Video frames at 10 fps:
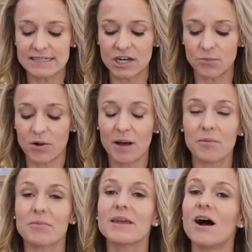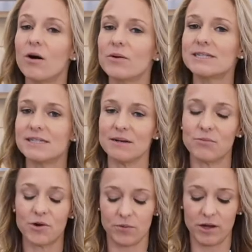and you probably always need
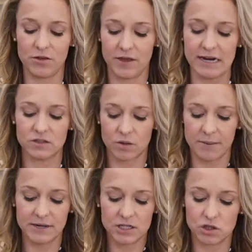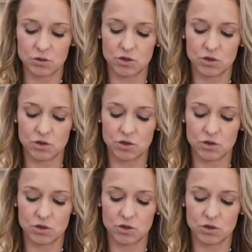more than what you think. So I'm gonna do